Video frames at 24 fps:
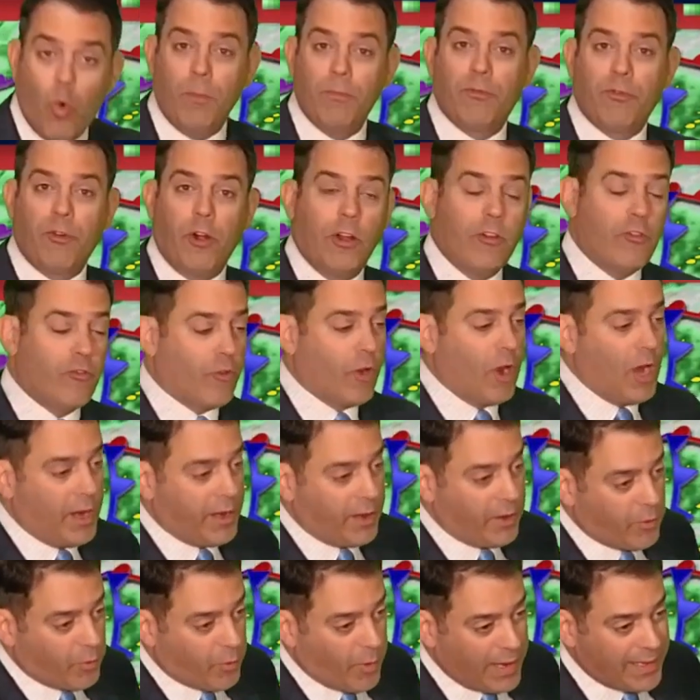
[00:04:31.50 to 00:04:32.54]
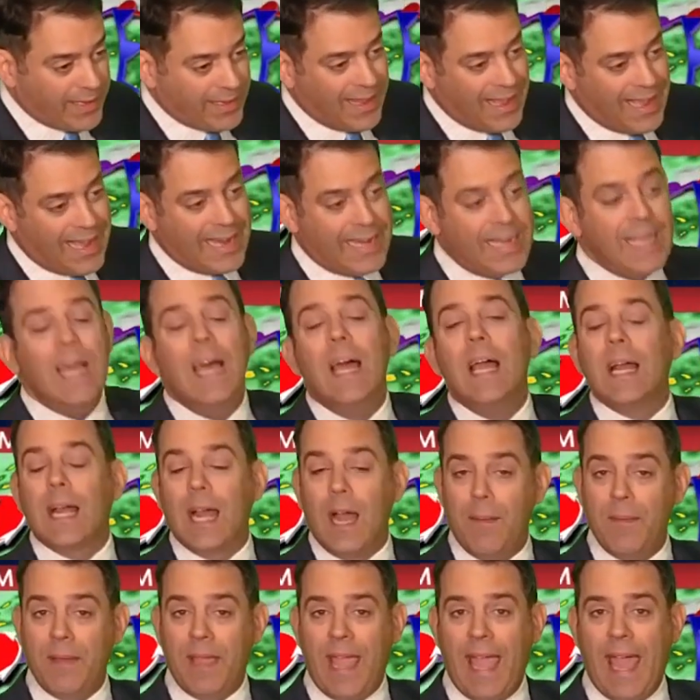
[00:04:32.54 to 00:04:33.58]
front drawn in a red line
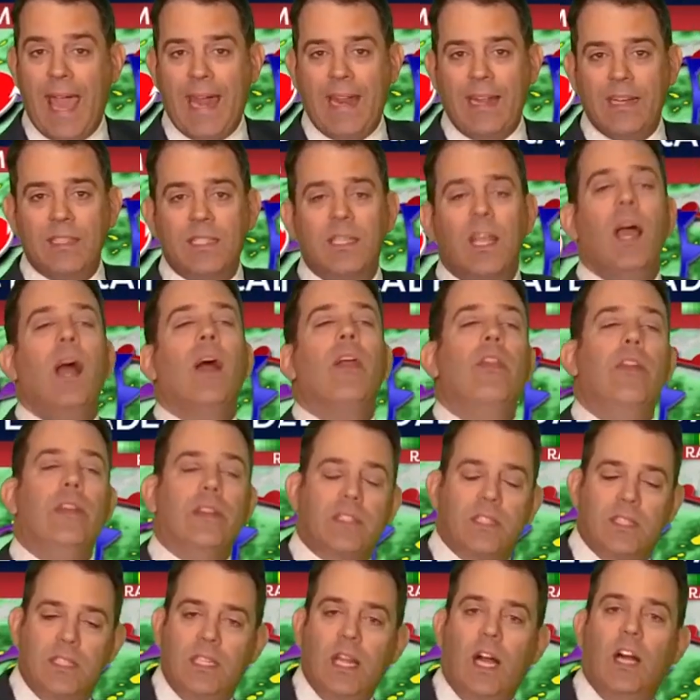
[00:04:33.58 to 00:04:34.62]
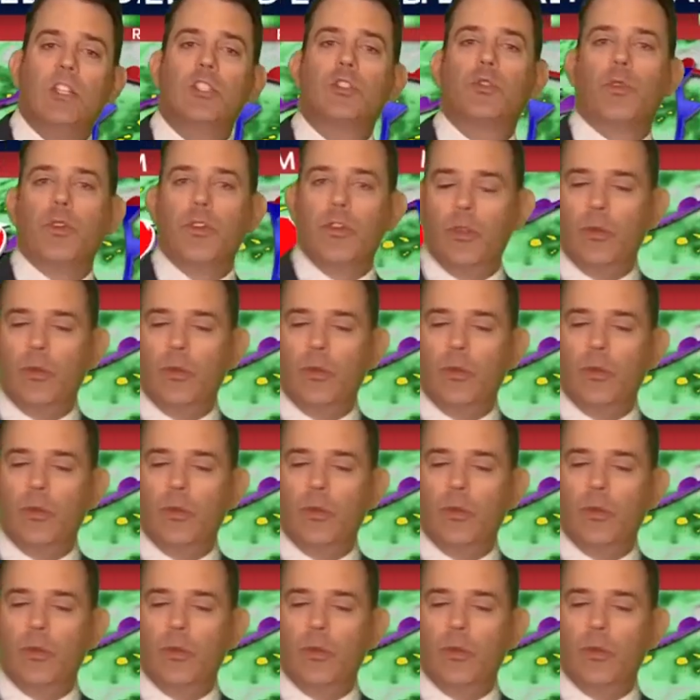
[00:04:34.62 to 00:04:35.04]
coming at us. This does renew